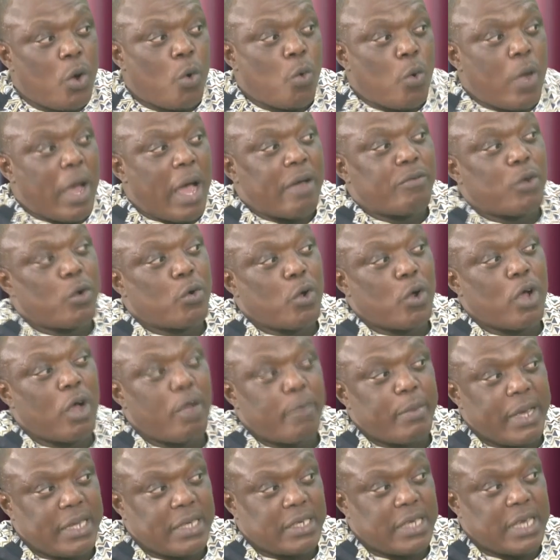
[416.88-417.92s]
We have local
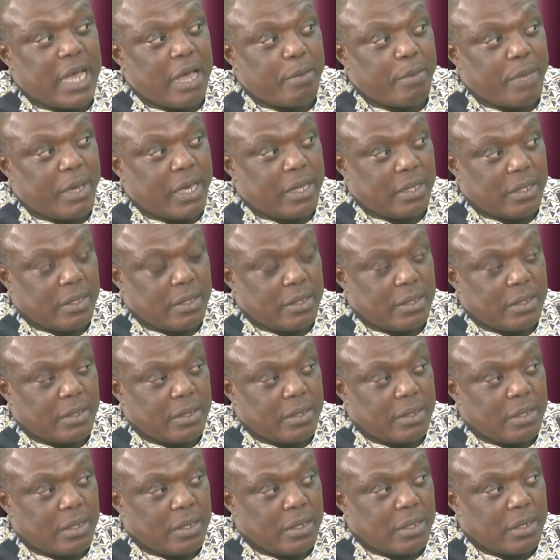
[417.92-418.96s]
government
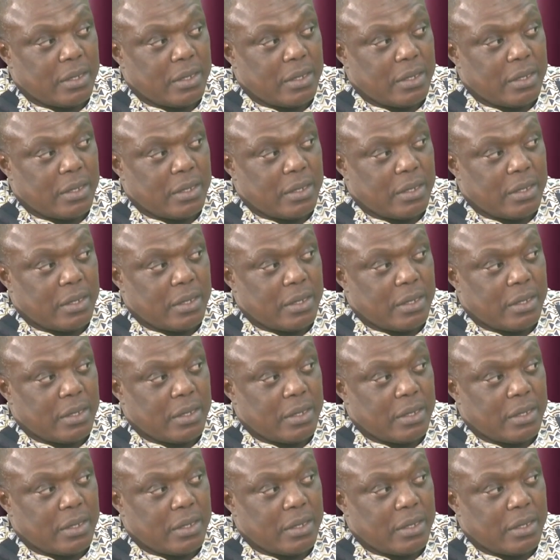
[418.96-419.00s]
chairmen.